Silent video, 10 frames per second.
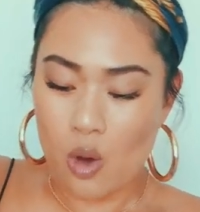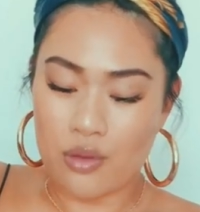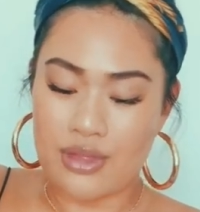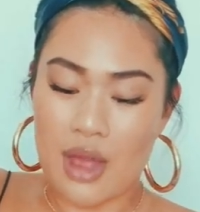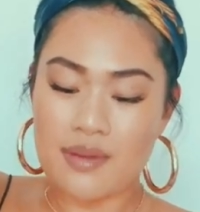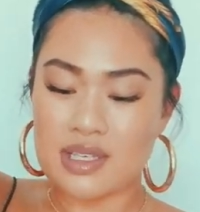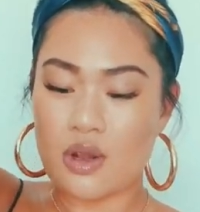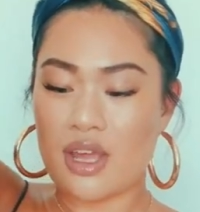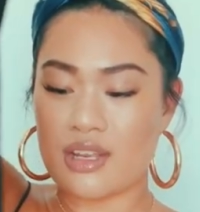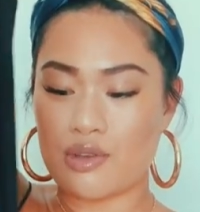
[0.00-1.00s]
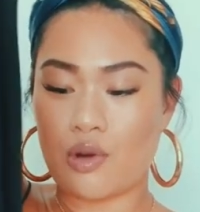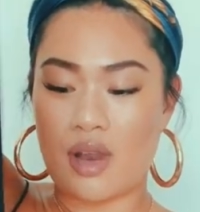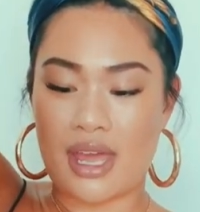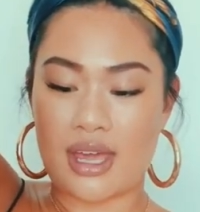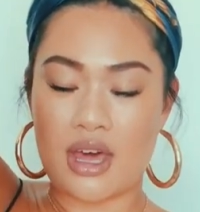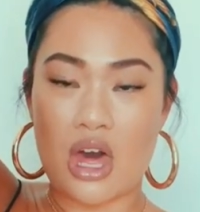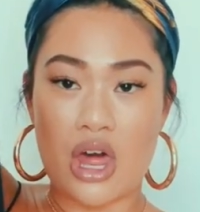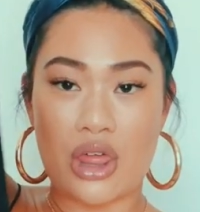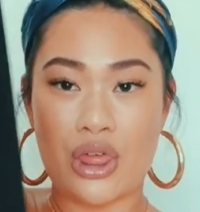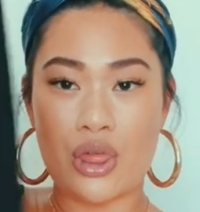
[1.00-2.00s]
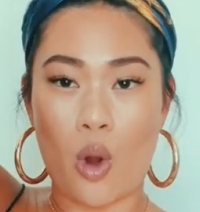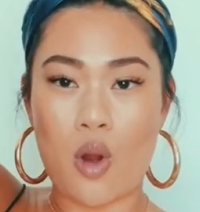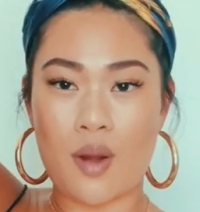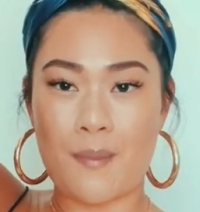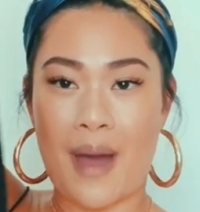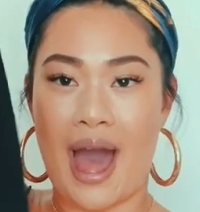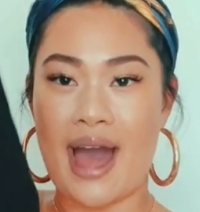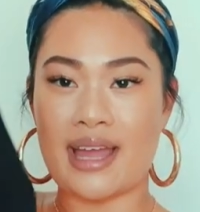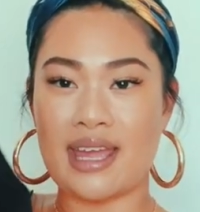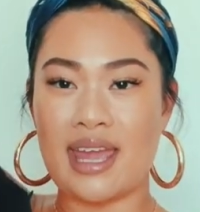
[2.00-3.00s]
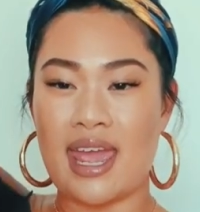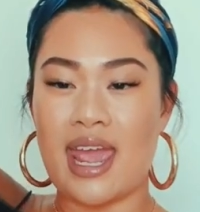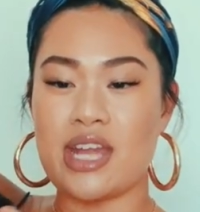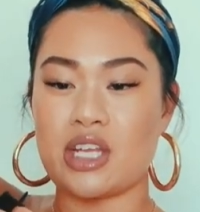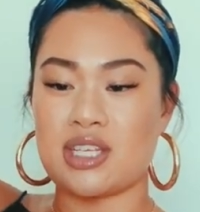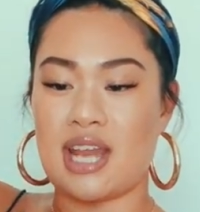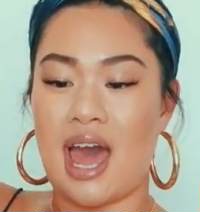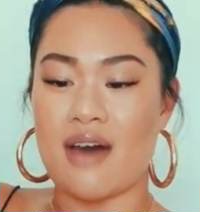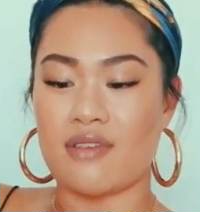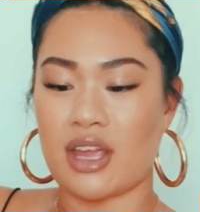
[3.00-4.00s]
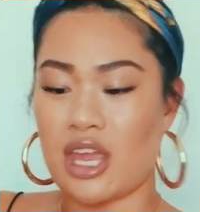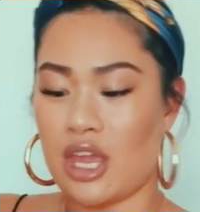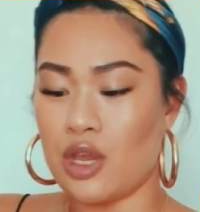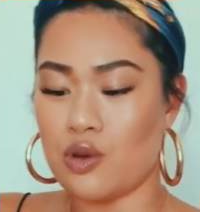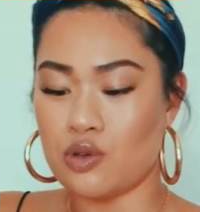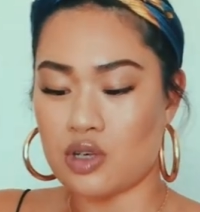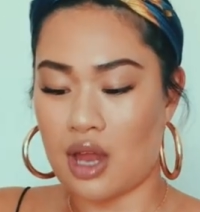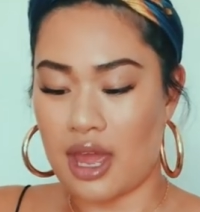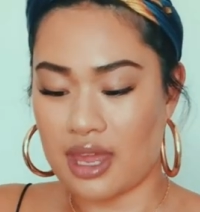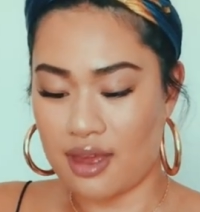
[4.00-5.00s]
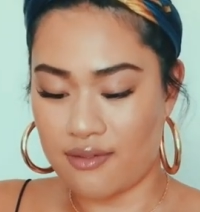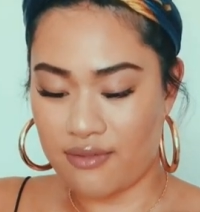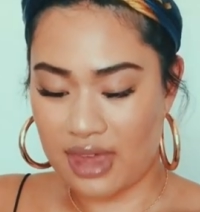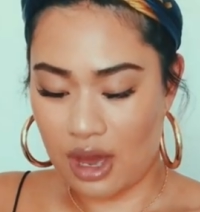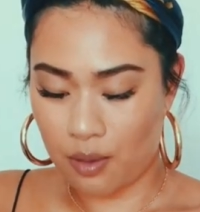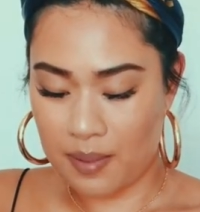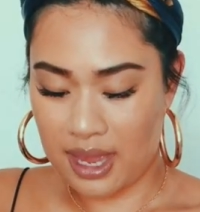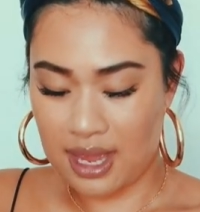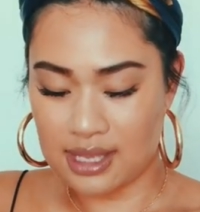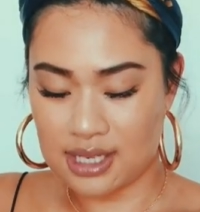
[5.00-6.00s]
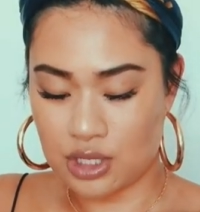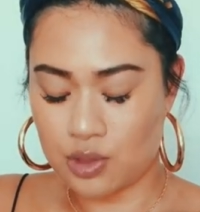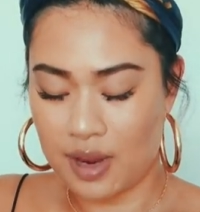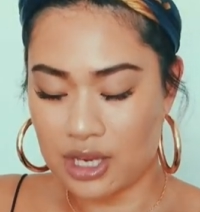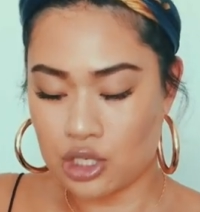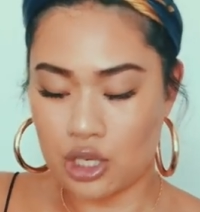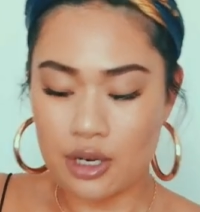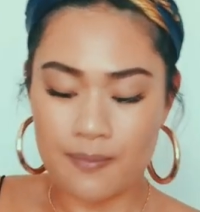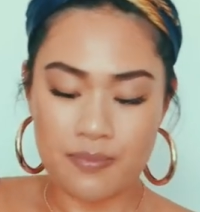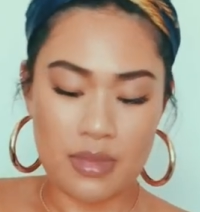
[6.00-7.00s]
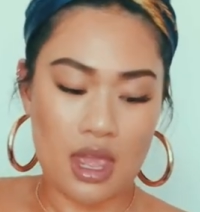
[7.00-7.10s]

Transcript: although it's not like not like a thong back it doesn't have like a huge like VLP situation